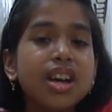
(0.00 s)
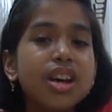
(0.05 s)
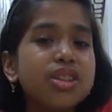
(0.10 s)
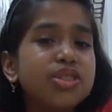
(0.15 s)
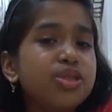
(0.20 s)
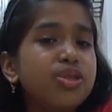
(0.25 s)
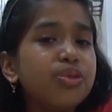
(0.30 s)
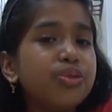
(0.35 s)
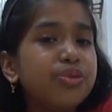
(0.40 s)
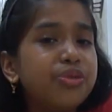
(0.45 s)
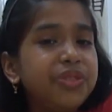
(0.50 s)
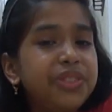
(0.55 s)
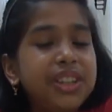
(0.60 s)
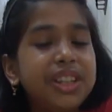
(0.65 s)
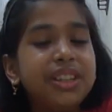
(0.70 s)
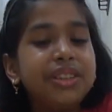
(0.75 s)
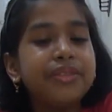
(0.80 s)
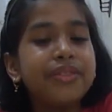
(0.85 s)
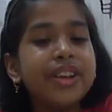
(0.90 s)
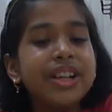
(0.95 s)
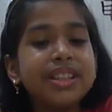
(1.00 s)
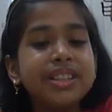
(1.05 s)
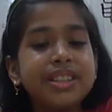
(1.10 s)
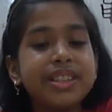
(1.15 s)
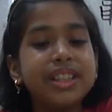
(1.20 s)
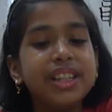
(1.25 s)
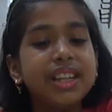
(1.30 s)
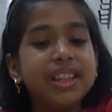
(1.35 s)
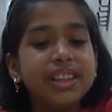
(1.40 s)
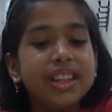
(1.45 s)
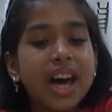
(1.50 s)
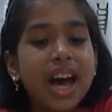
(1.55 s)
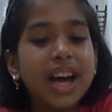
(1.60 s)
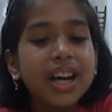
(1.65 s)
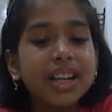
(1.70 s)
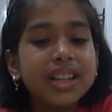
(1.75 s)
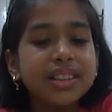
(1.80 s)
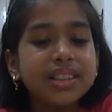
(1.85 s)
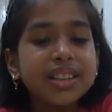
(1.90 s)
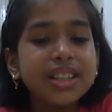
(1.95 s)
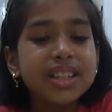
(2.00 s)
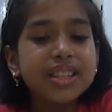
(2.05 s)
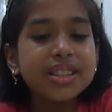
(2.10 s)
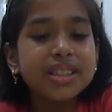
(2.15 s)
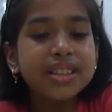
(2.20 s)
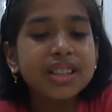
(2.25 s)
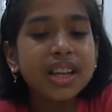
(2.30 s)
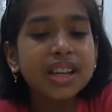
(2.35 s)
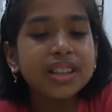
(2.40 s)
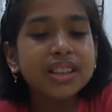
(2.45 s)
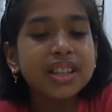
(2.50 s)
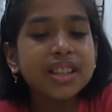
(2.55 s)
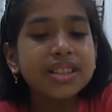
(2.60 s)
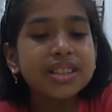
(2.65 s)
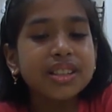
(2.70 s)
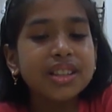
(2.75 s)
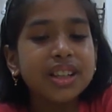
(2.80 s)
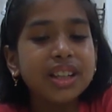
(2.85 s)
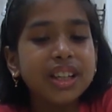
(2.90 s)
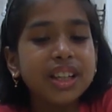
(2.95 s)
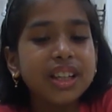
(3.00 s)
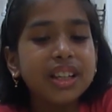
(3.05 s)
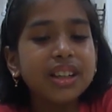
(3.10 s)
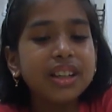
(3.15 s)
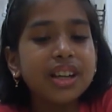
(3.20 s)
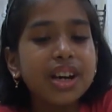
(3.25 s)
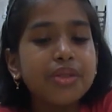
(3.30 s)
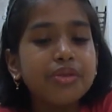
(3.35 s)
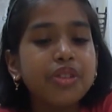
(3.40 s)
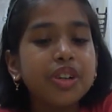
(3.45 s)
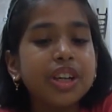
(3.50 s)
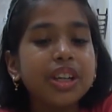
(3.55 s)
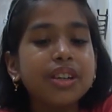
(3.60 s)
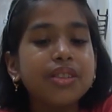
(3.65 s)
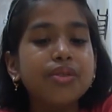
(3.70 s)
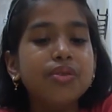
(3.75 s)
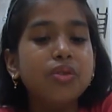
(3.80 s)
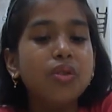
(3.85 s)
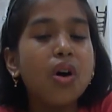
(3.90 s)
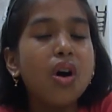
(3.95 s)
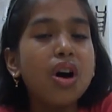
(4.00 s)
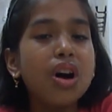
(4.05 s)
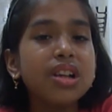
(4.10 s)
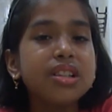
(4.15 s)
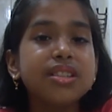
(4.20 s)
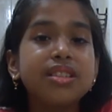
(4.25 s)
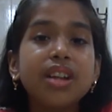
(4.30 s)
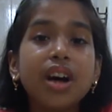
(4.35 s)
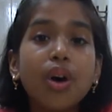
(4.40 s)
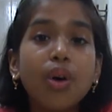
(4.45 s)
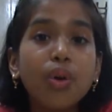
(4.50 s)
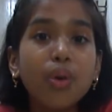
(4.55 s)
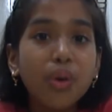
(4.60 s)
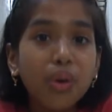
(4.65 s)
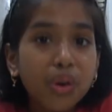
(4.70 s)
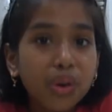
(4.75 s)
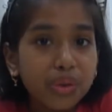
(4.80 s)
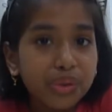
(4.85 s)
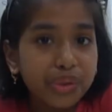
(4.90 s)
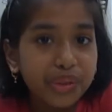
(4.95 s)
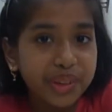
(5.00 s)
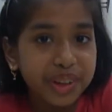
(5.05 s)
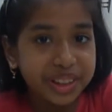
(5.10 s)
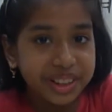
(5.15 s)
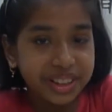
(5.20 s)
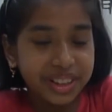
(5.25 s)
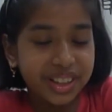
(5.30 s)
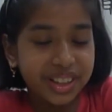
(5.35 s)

so we will see that this green covering was the ovary.